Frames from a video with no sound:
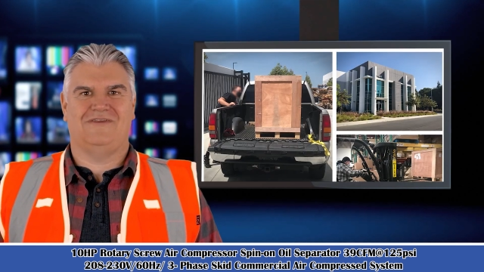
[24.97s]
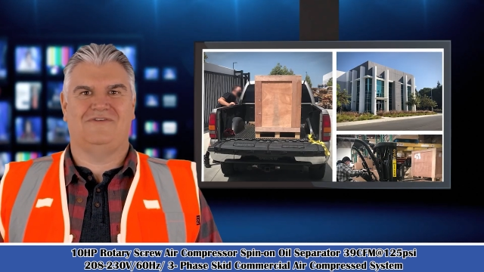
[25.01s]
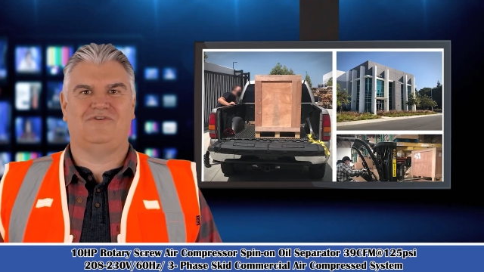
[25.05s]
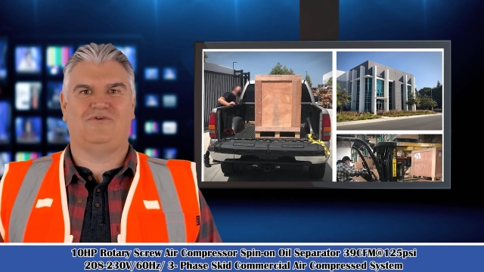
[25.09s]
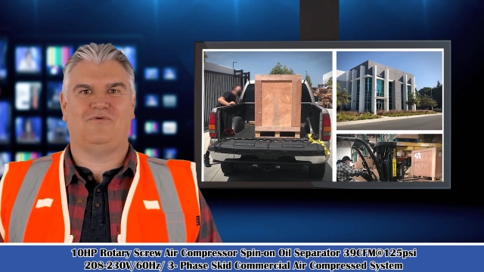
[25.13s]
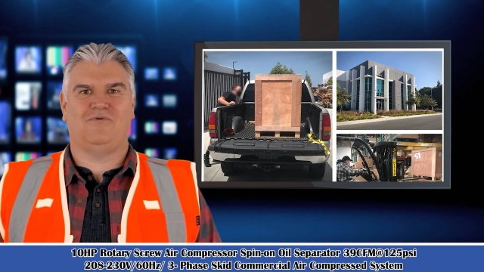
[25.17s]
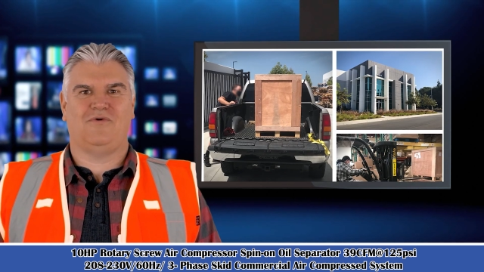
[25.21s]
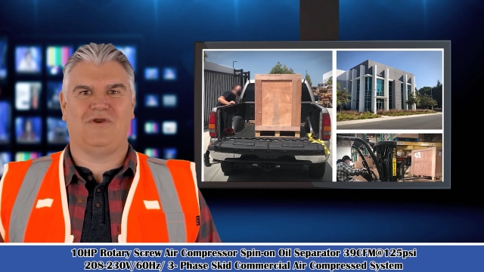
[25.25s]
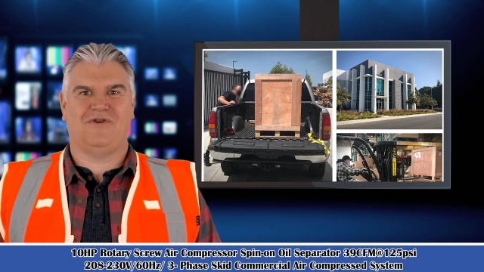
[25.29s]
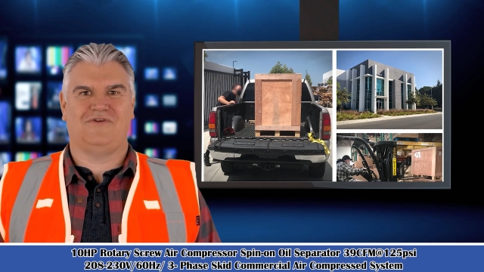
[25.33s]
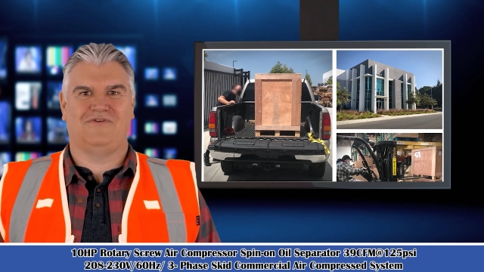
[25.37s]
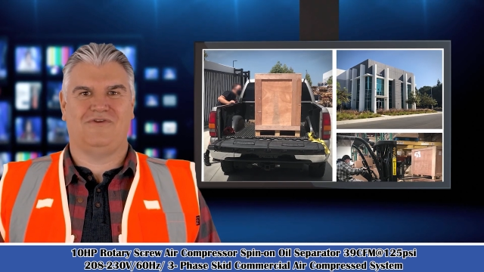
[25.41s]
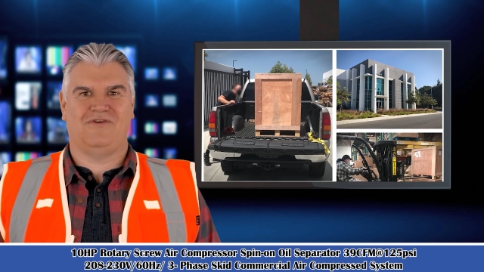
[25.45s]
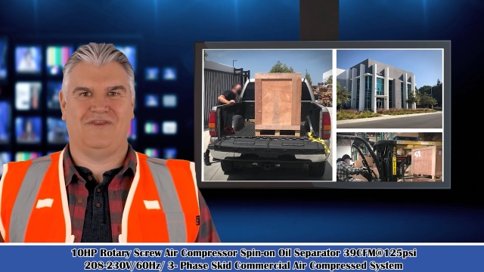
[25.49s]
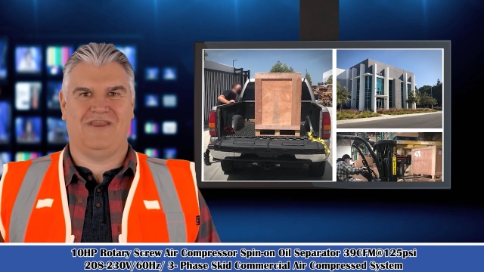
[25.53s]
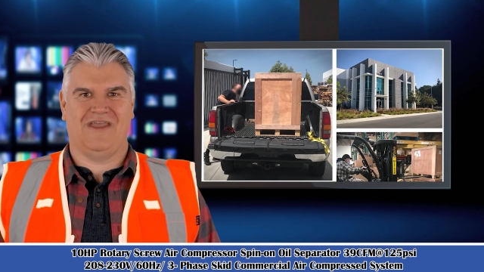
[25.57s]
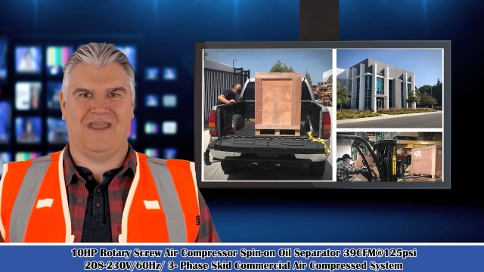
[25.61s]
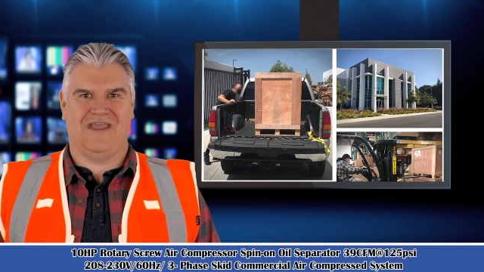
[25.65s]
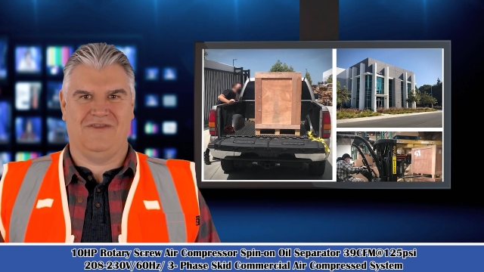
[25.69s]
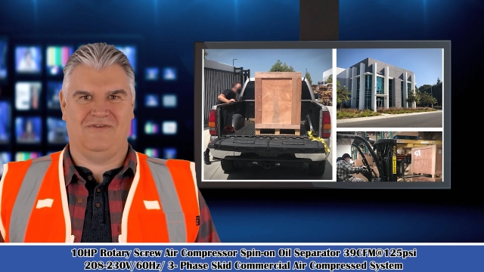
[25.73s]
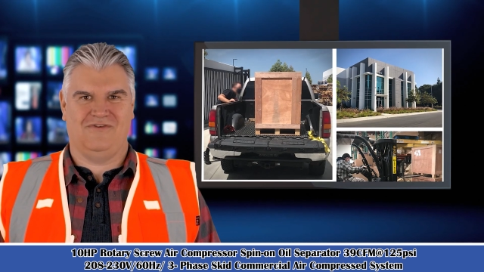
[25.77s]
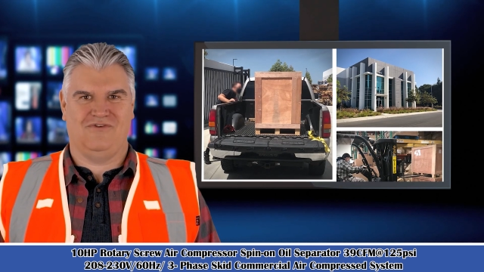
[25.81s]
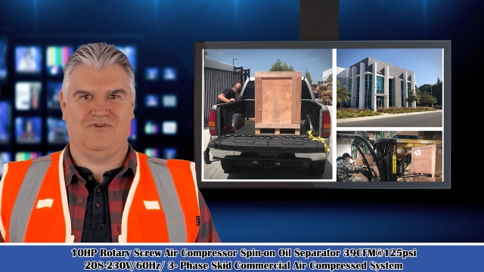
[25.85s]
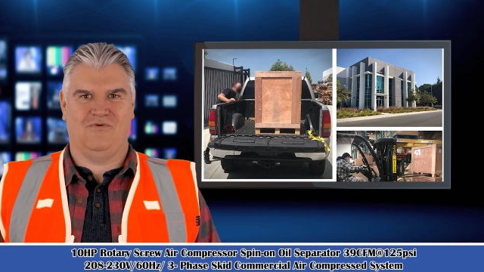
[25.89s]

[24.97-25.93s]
208